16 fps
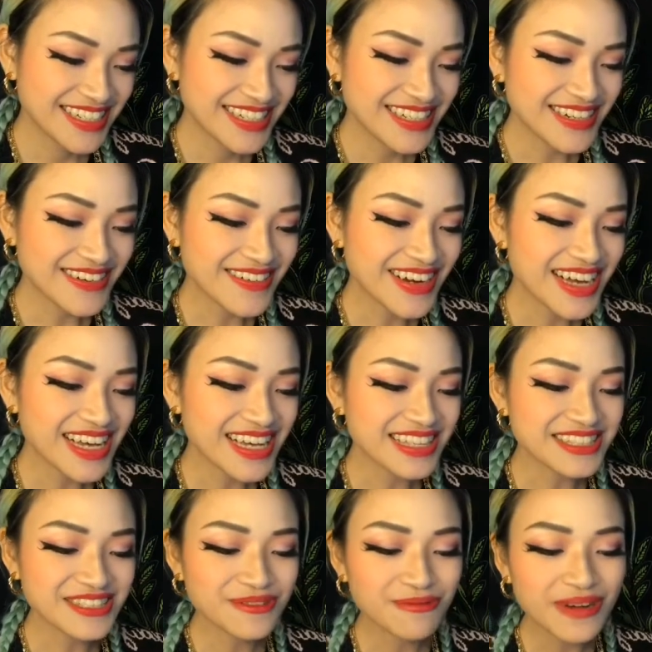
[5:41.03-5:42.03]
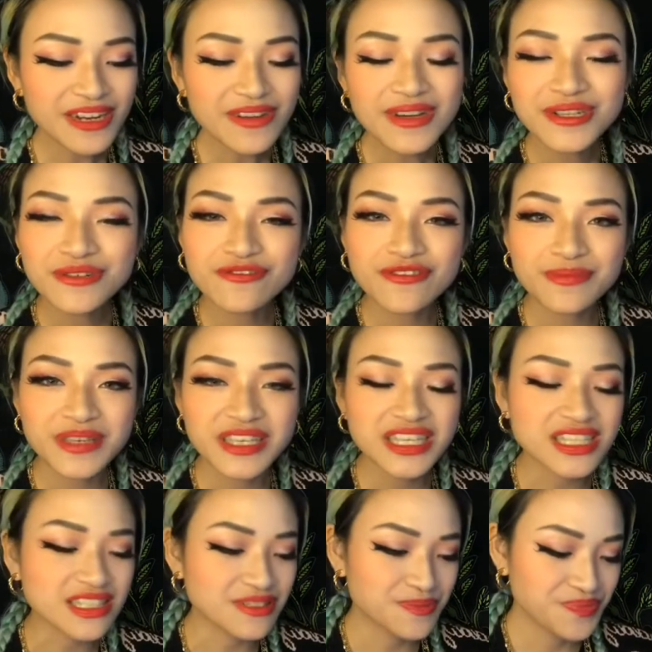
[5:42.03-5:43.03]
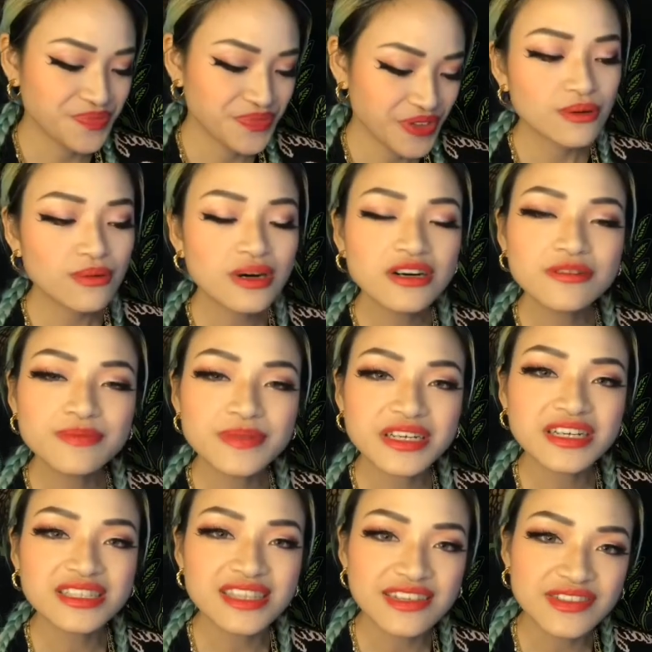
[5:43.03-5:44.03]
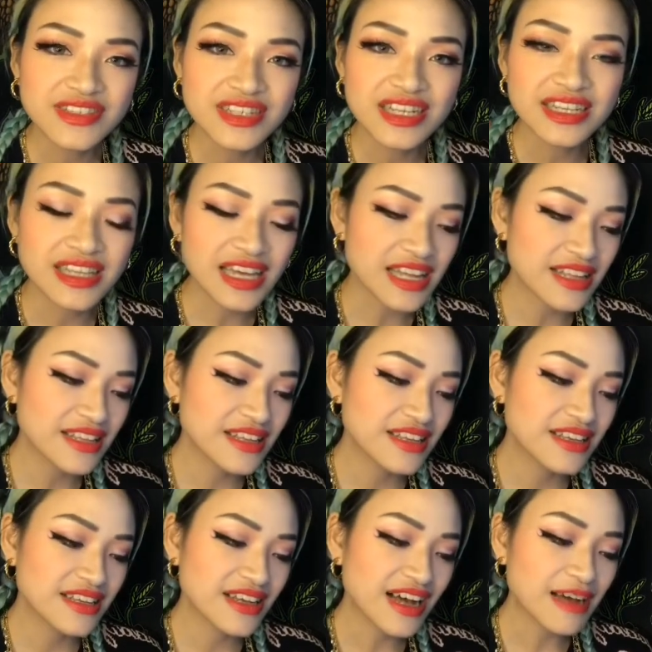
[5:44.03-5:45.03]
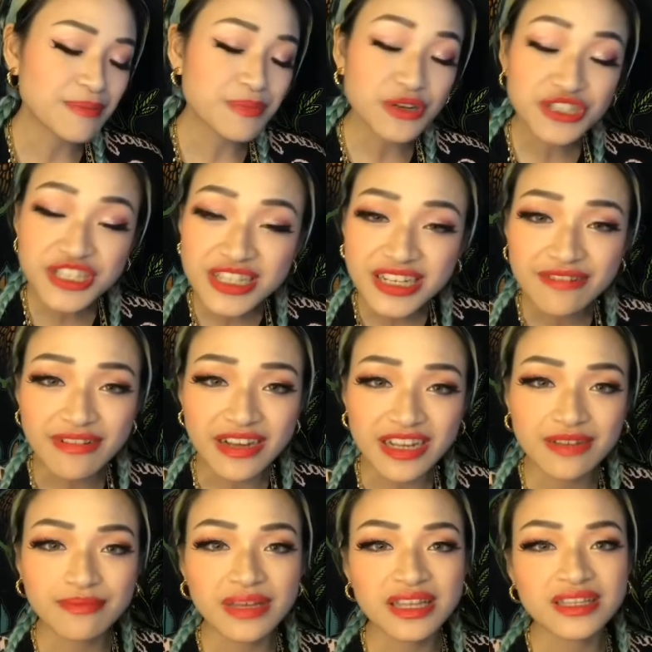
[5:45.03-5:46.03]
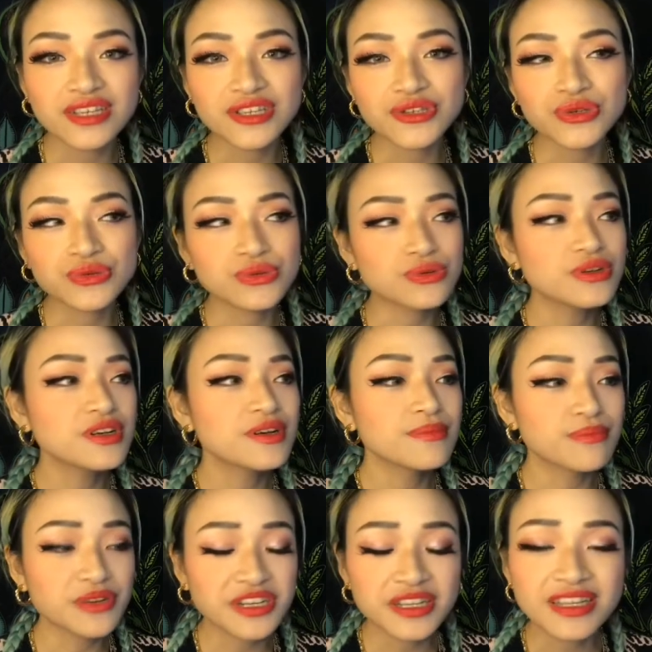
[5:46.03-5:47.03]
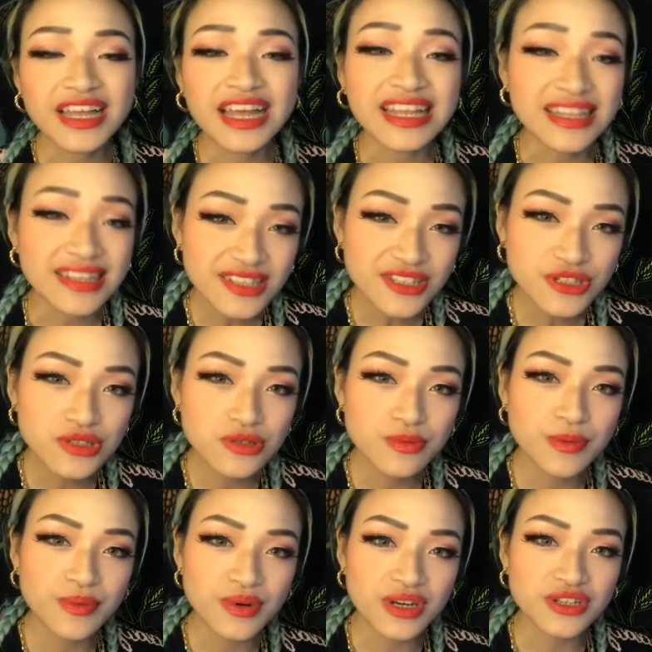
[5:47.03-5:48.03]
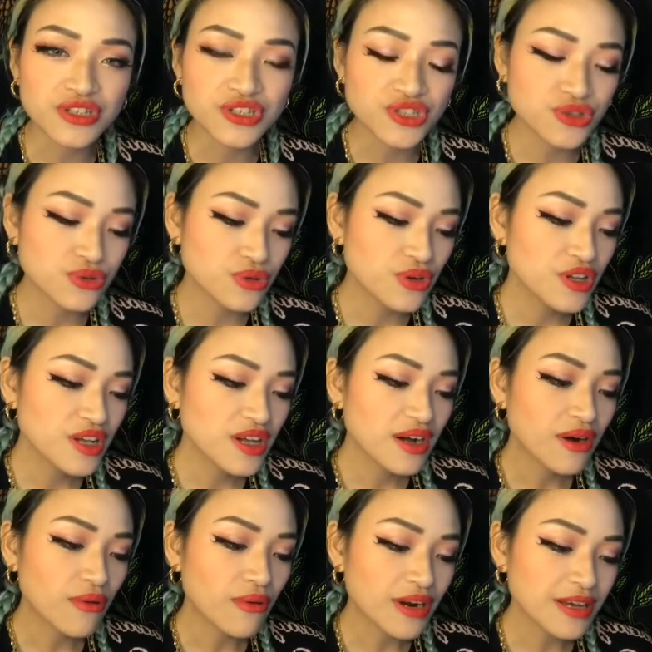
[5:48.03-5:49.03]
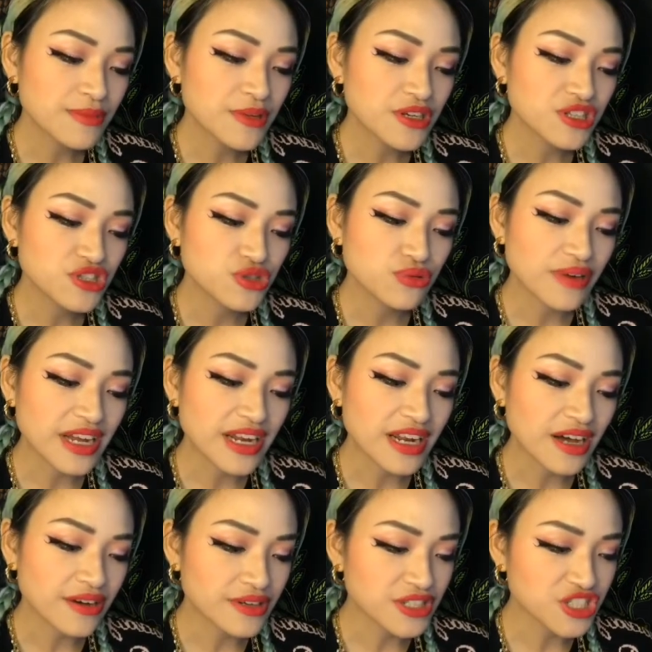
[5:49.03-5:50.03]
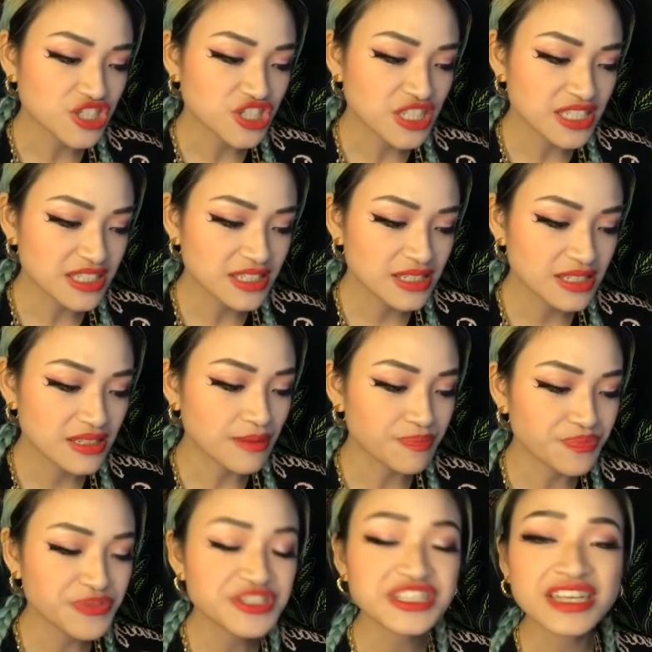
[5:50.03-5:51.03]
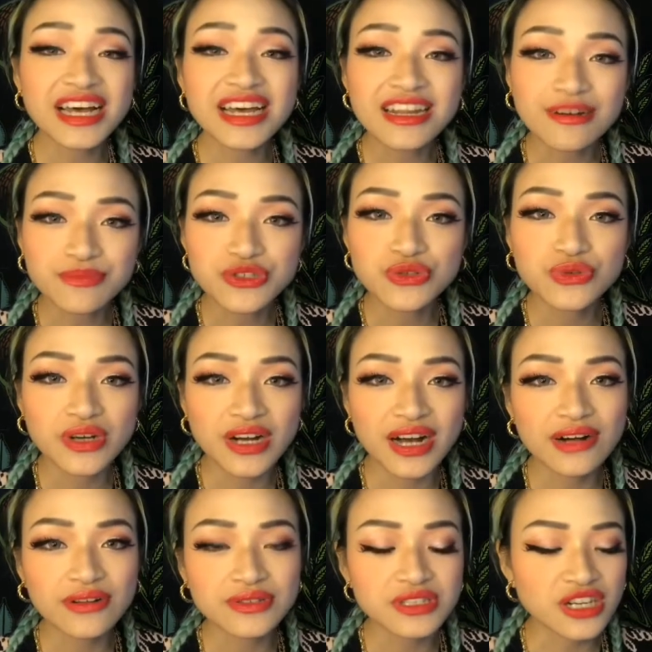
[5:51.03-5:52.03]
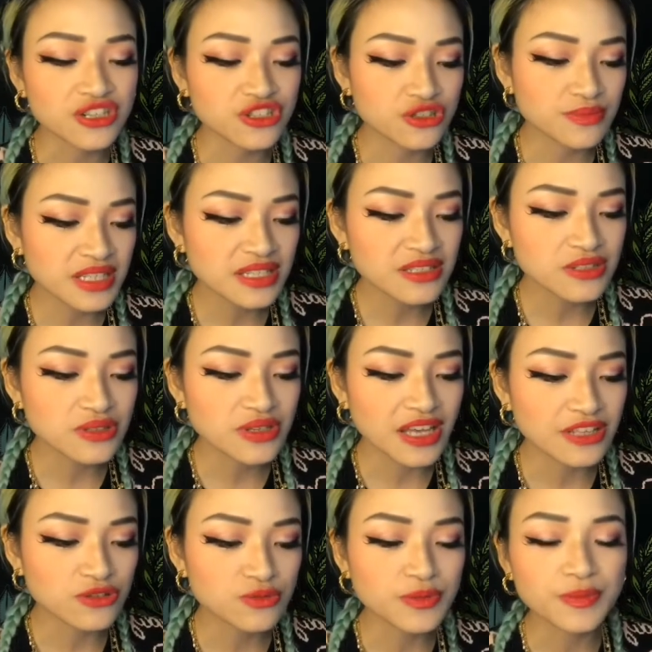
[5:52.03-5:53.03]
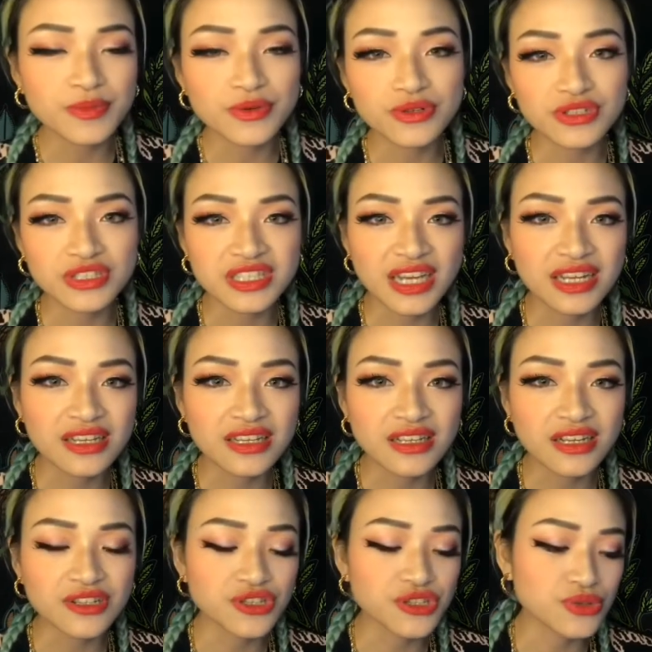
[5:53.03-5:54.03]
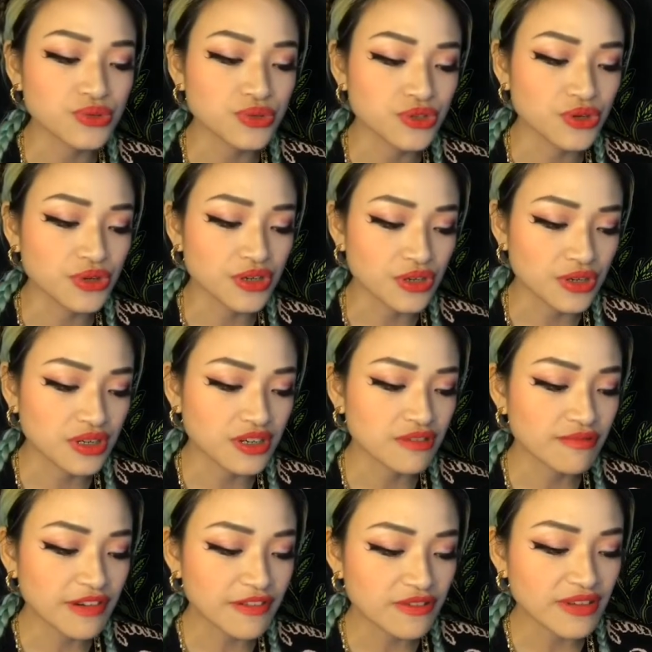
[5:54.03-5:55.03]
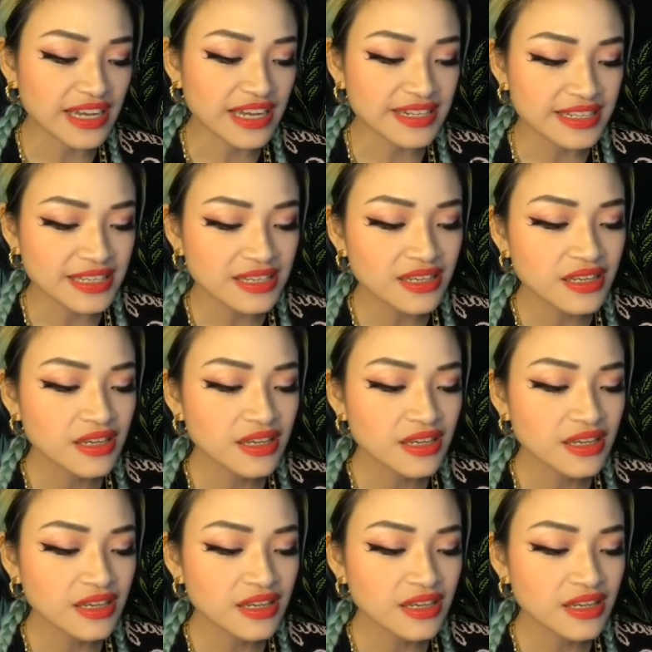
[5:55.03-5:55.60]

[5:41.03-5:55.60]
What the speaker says: Alright, so what do I do from here? Well, because I said that I personally recommend that you bring in at least 2 people under you, what I'm gonna do right now is just sign up 2 accounts under me, so get 2 people to sign in under your referral ID,